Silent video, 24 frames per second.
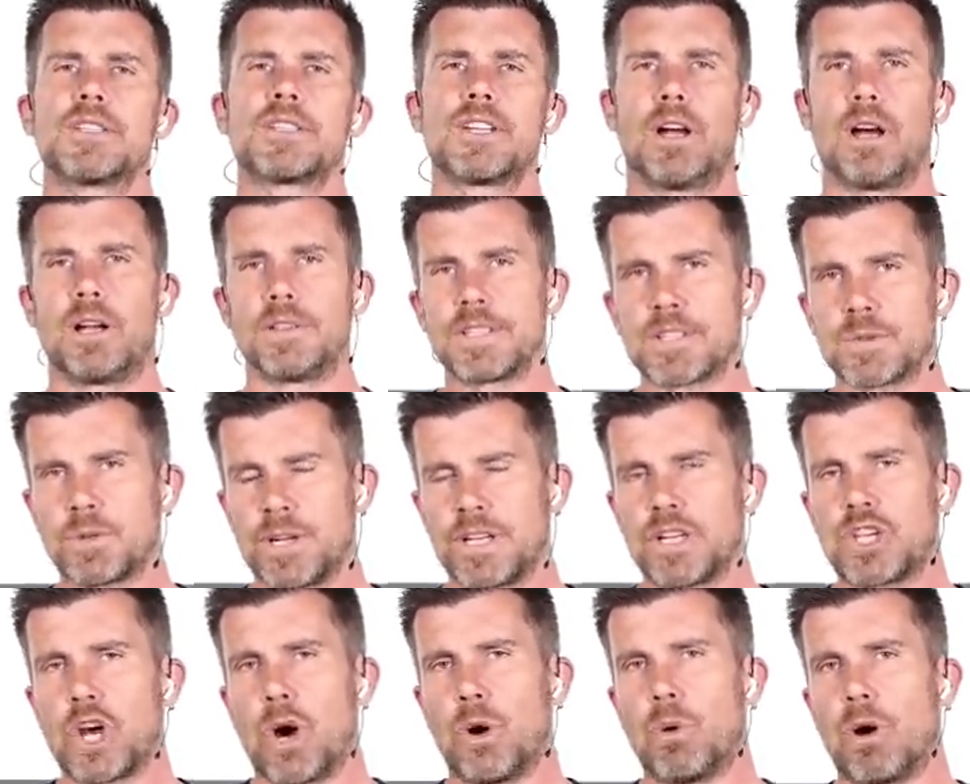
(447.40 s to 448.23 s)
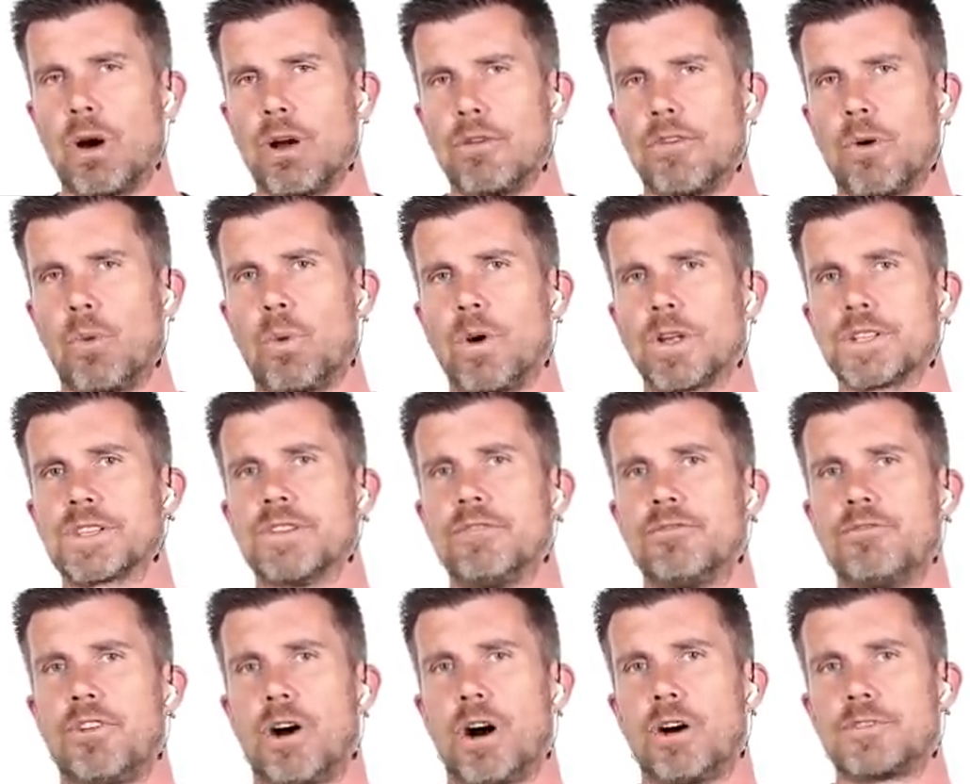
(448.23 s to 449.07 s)
So I just want to go over
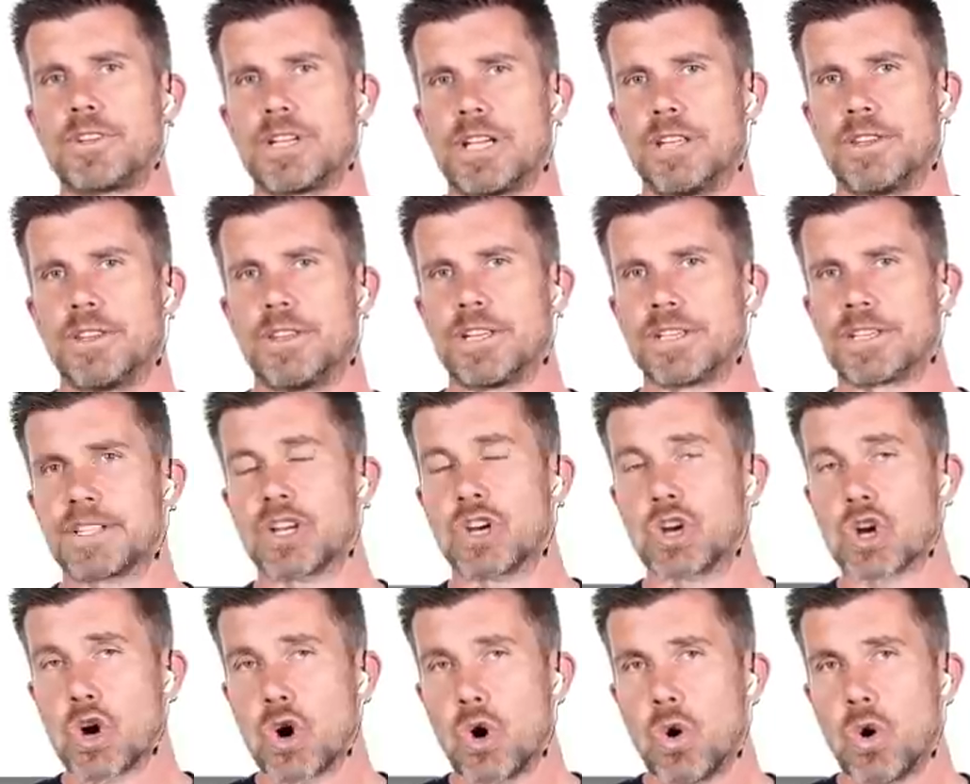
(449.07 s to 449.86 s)
what's involved in this